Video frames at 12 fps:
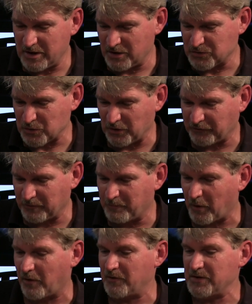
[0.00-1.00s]
interested
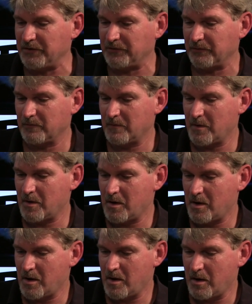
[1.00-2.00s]
parties
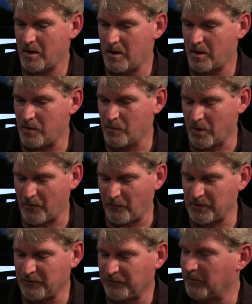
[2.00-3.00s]
who are the
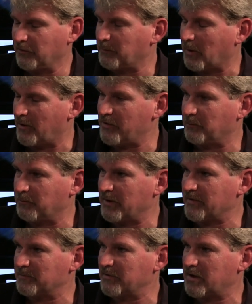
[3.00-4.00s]
leaders of those parties
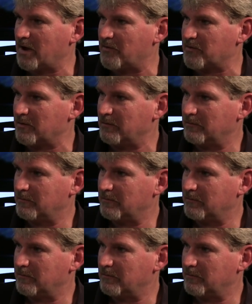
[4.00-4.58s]
bring them together